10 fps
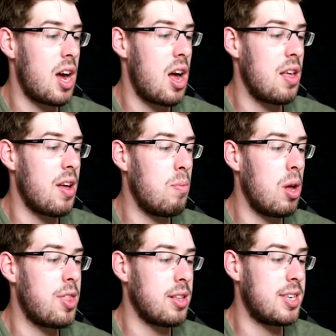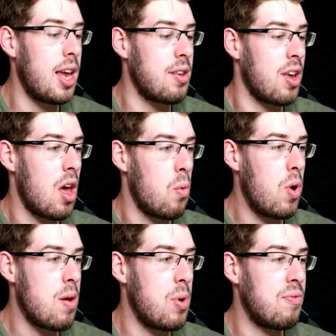uh, that, that's it.
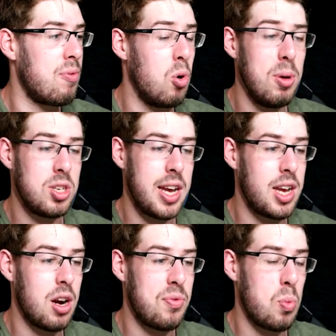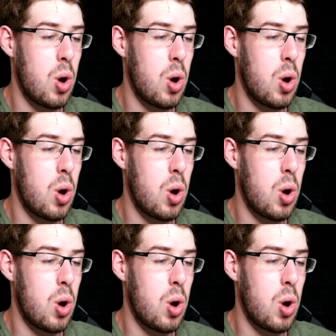We, have almost taken over the